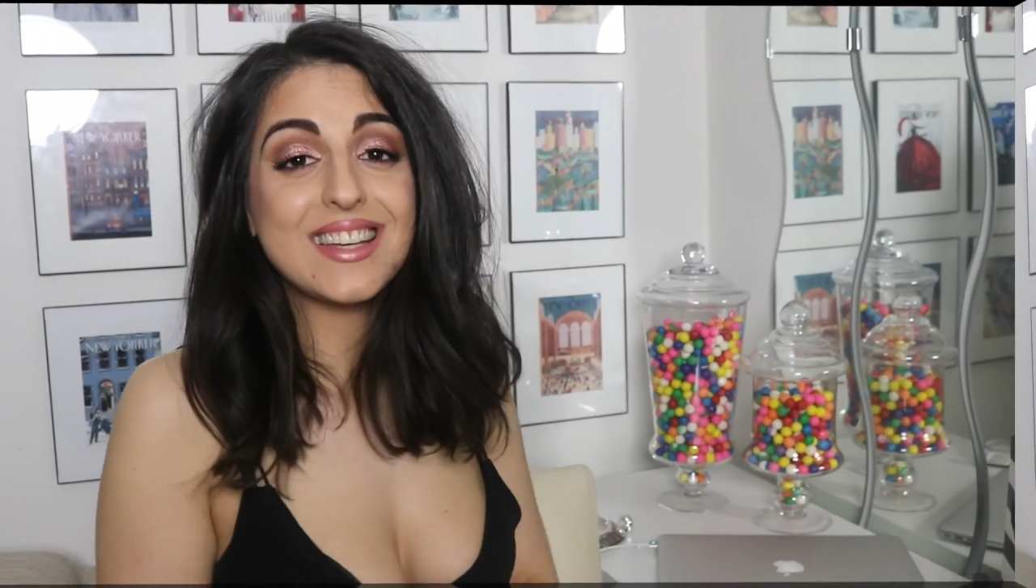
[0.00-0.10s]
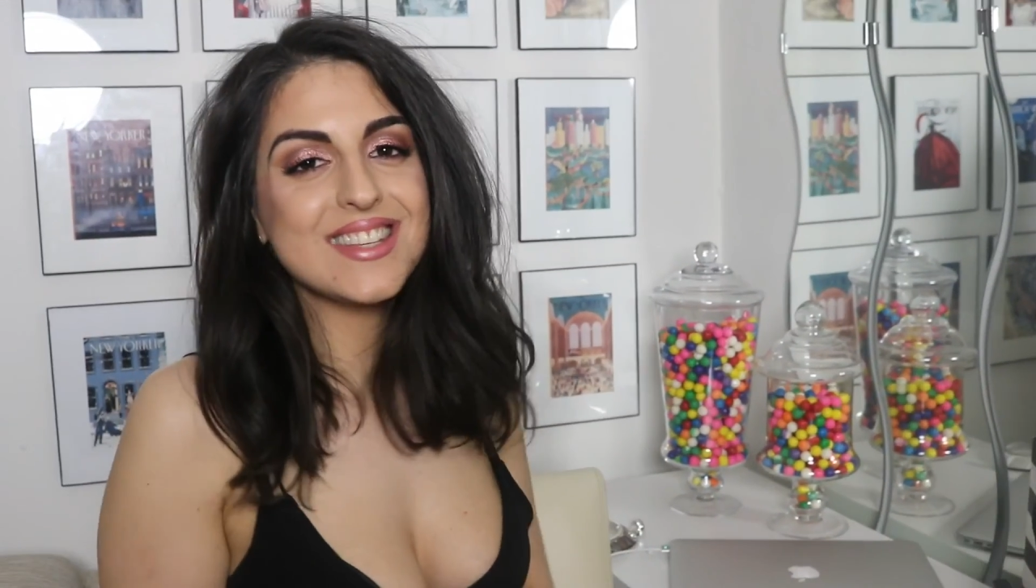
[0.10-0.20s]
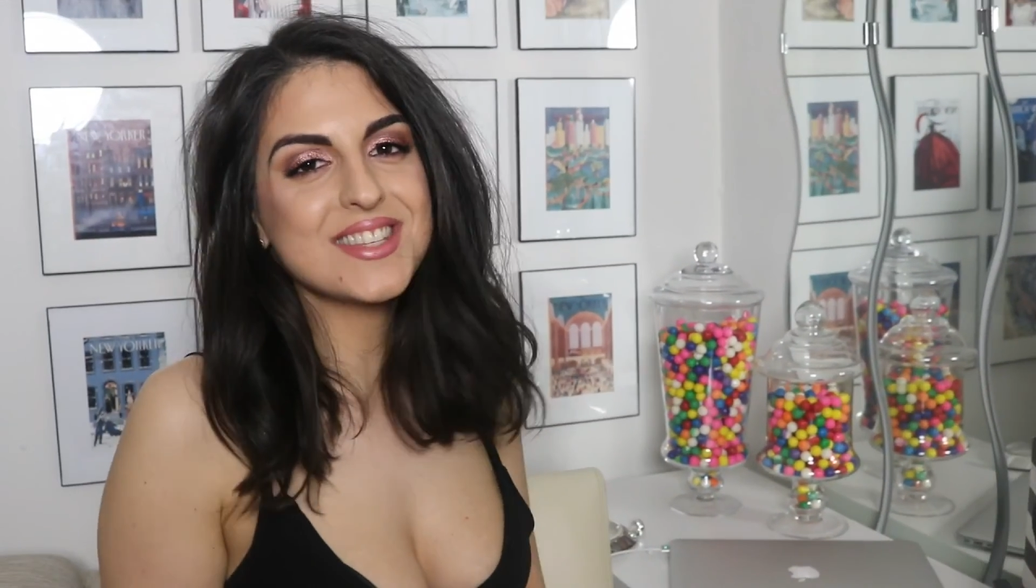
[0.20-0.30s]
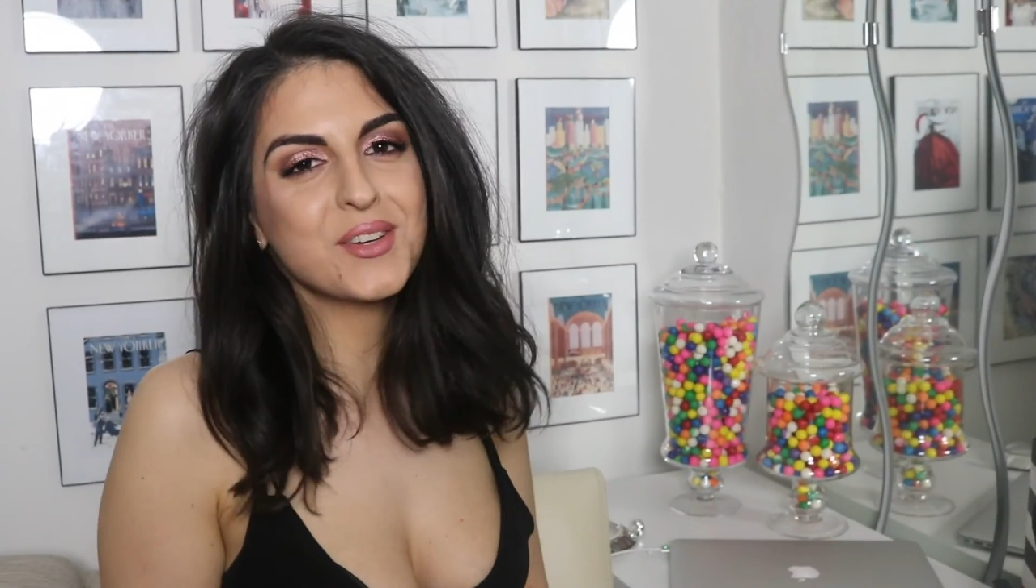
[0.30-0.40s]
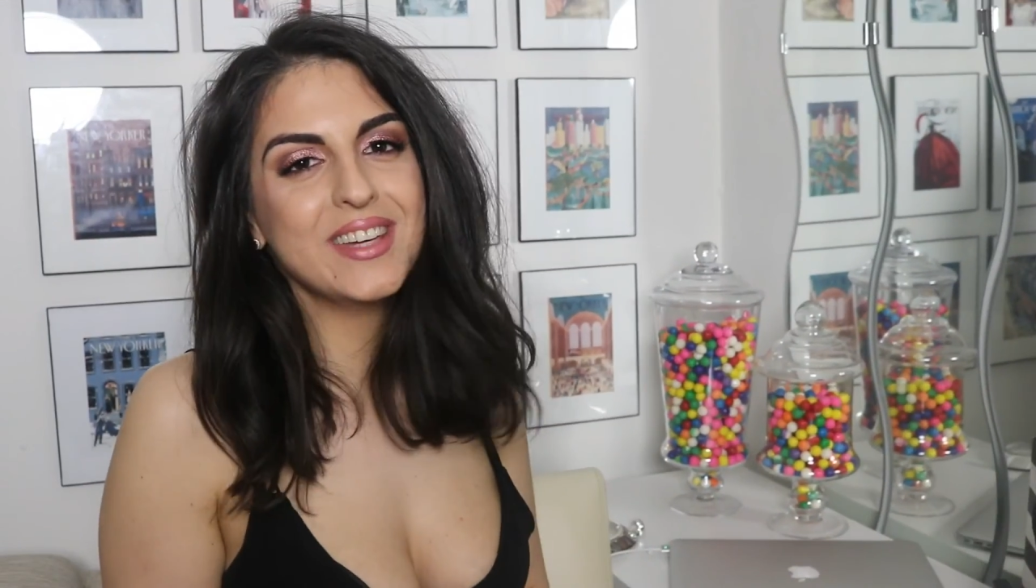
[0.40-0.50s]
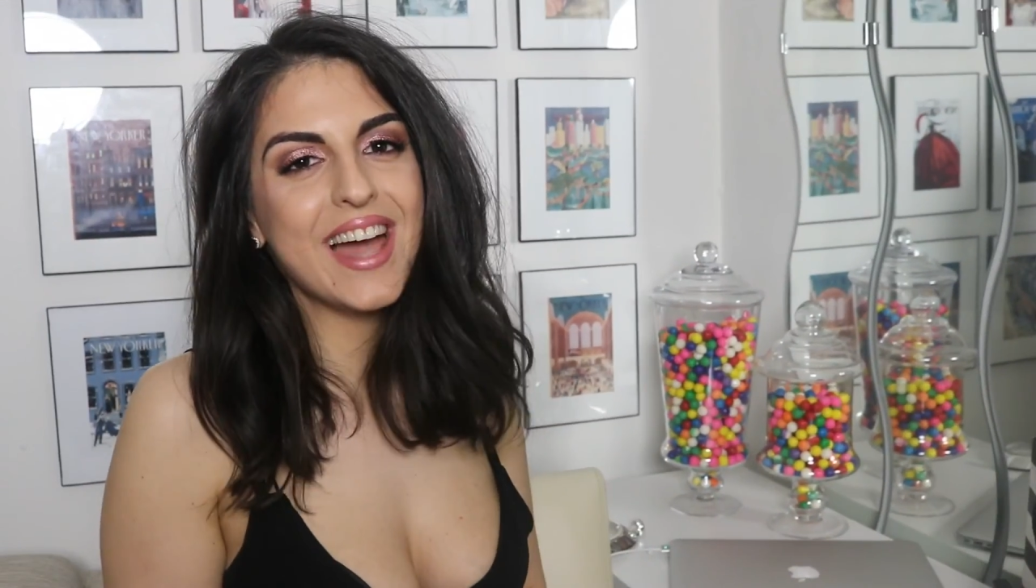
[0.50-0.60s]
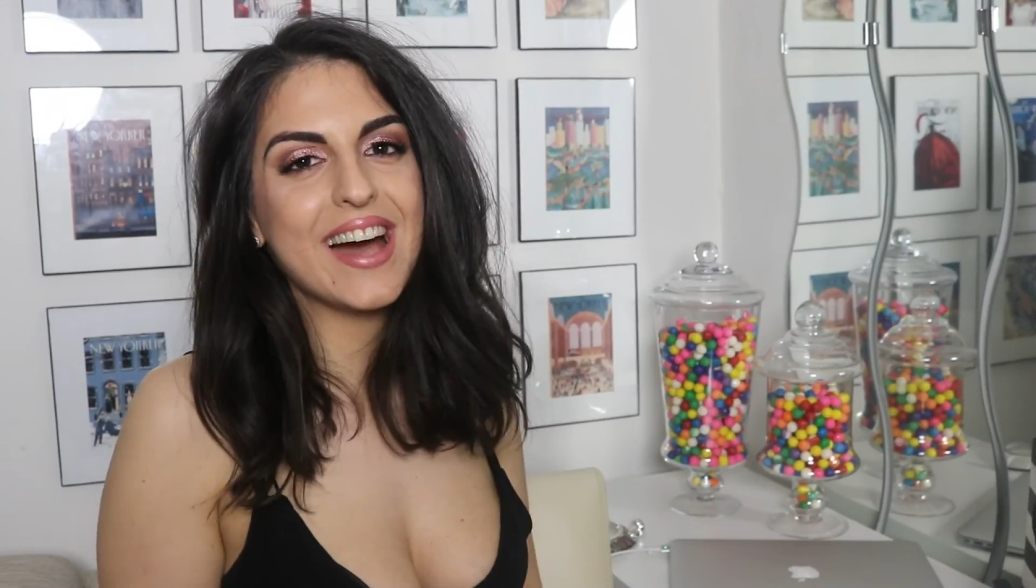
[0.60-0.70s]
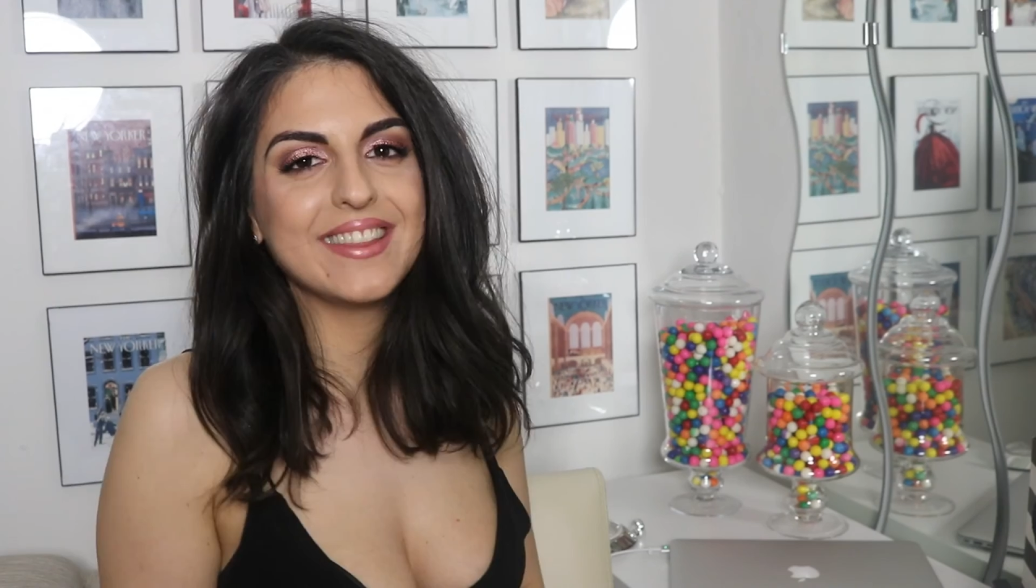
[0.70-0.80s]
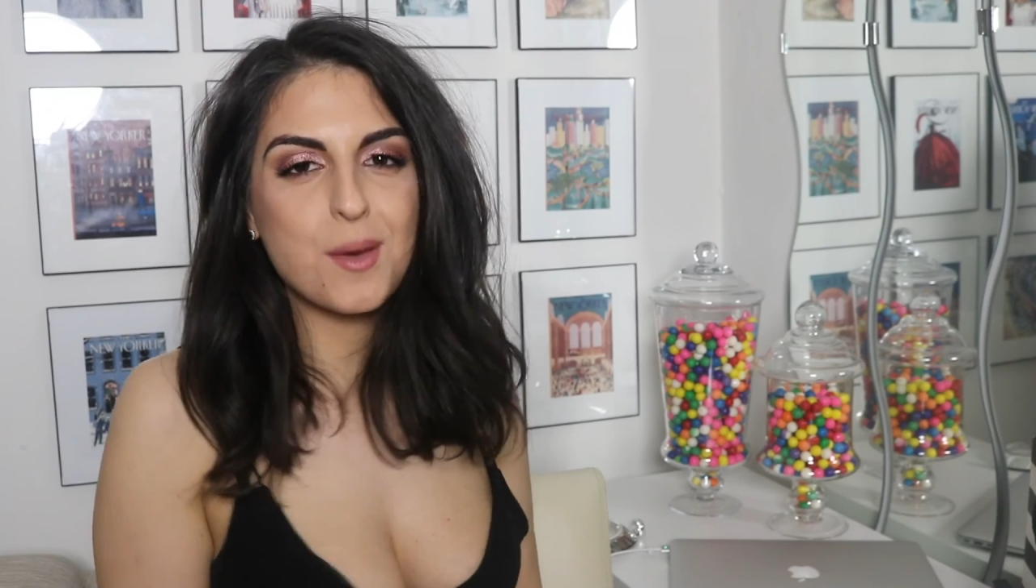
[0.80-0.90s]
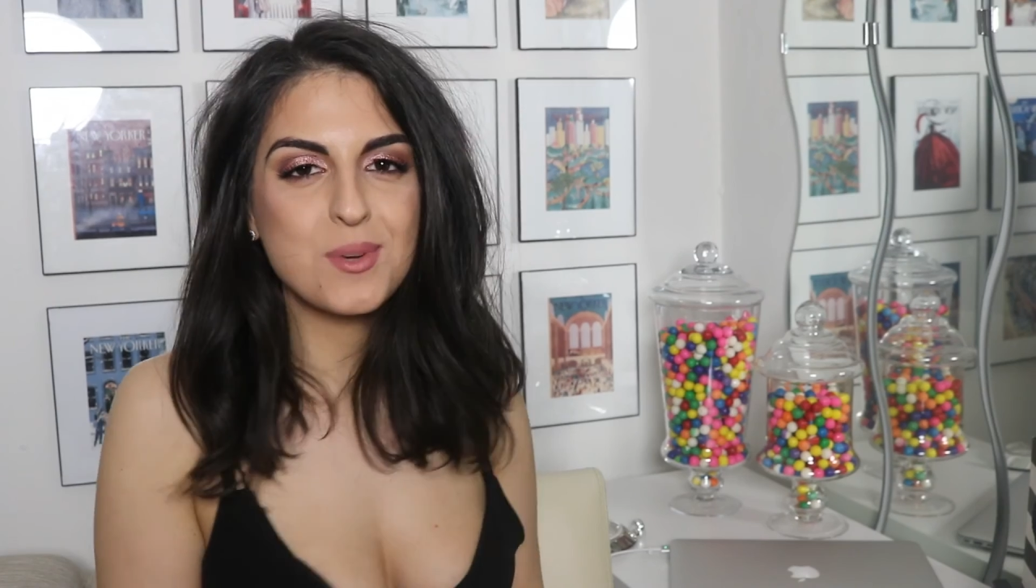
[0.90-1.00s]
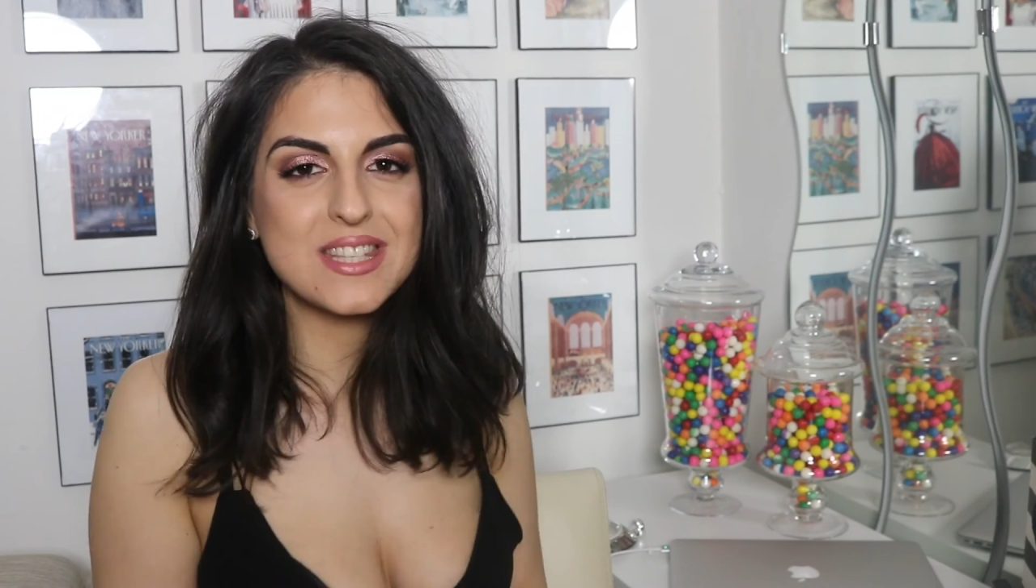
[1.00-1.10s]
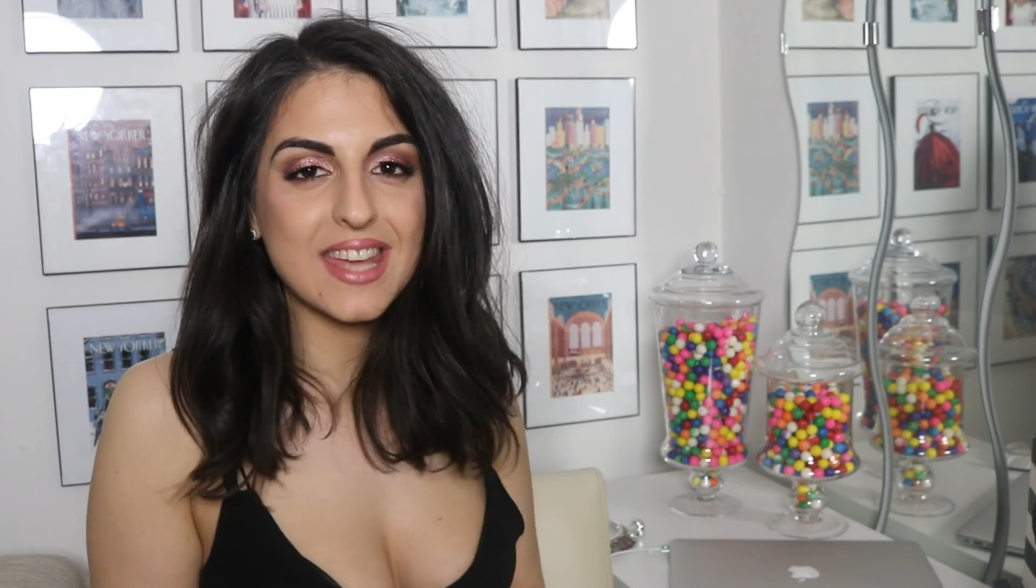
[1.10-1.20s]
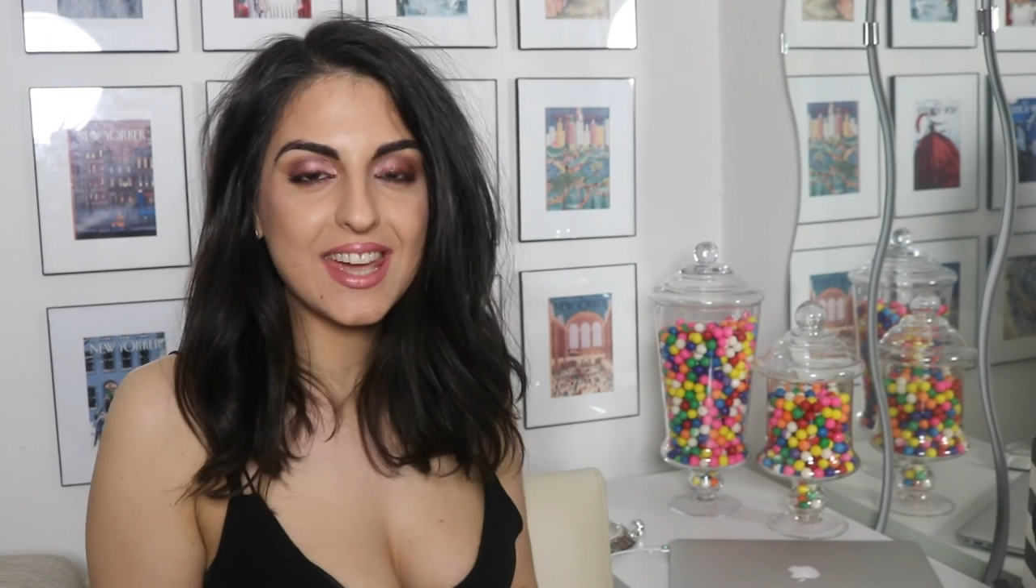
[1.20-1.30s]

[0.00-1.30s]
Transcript: So yeah, that was